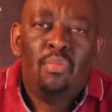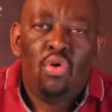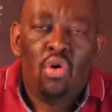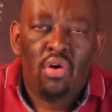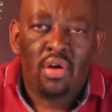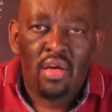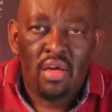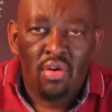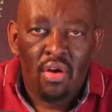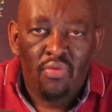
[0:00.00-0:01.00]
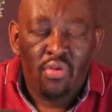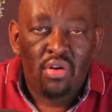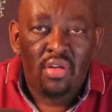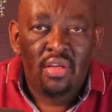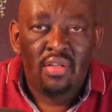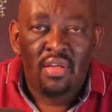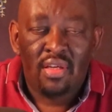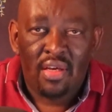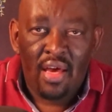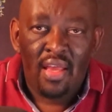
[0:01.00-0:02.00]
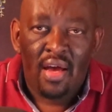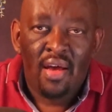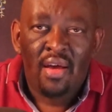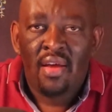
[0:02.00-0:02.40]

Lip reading: blog in your 40s in Kenya,